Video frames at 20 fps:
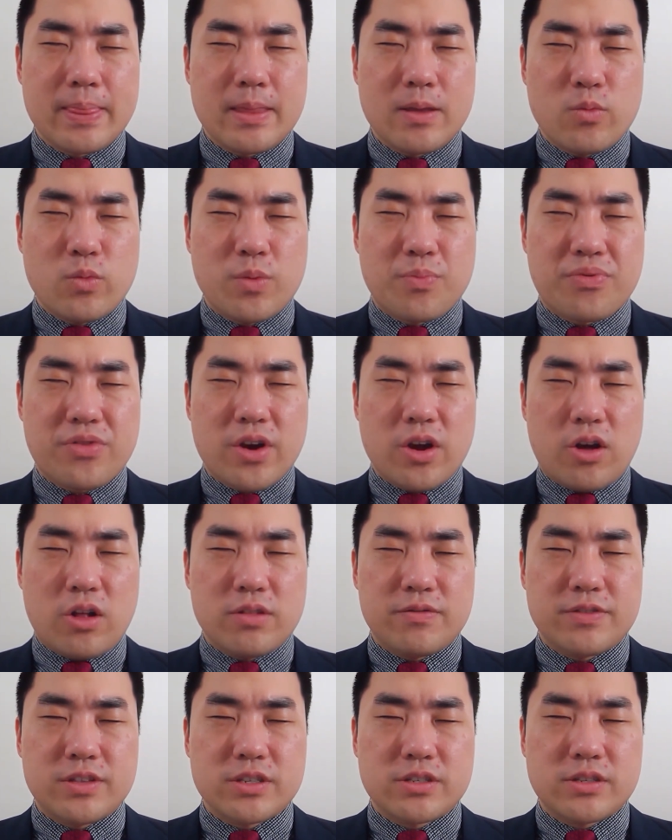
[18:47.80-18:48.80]
We pray all
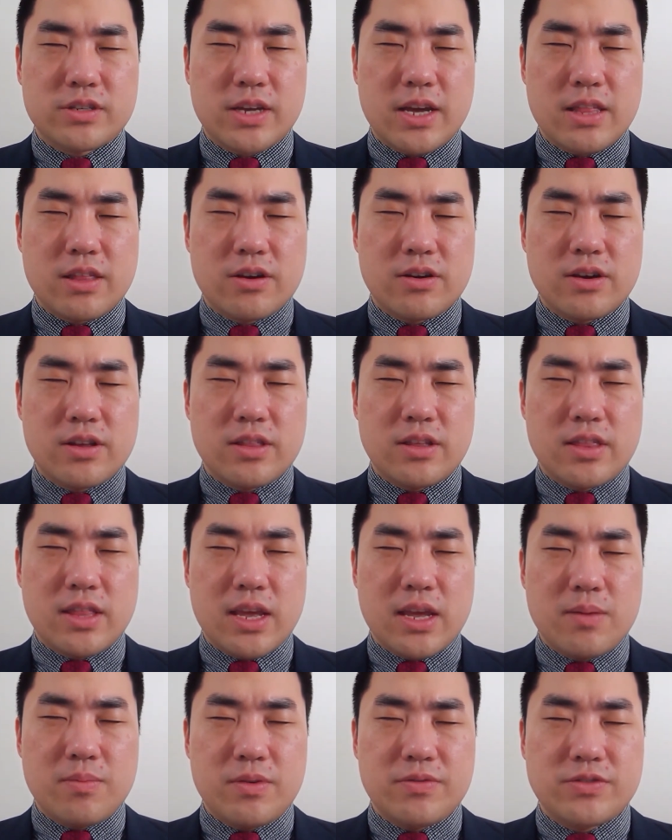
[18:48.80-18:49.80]
of this together in the
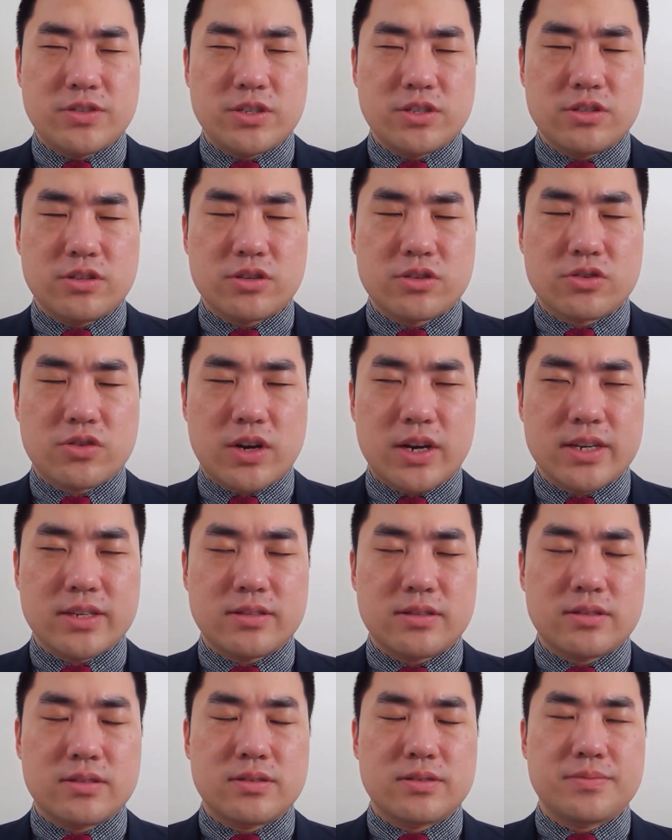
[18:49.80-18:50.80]
name of Jesus
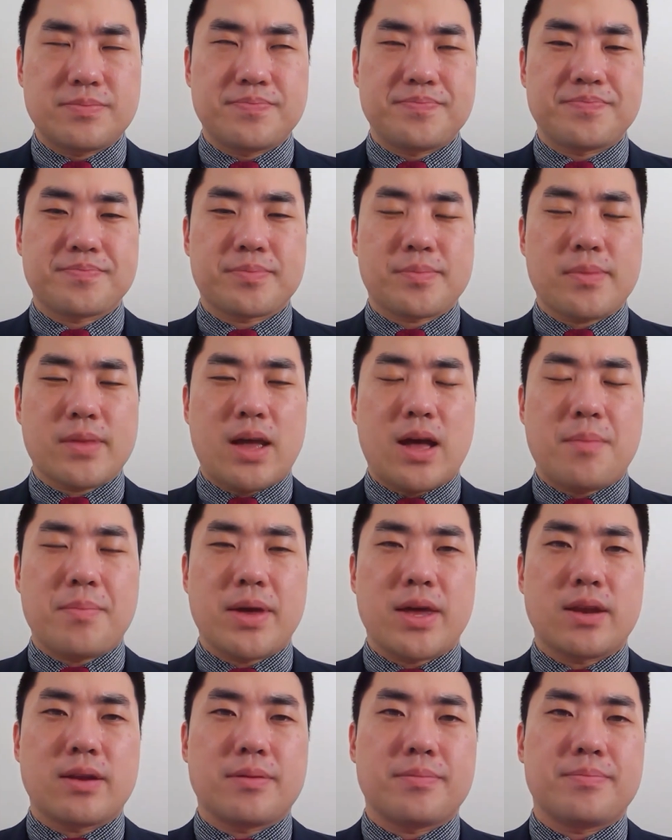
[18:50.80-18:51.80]
Christ. Amen.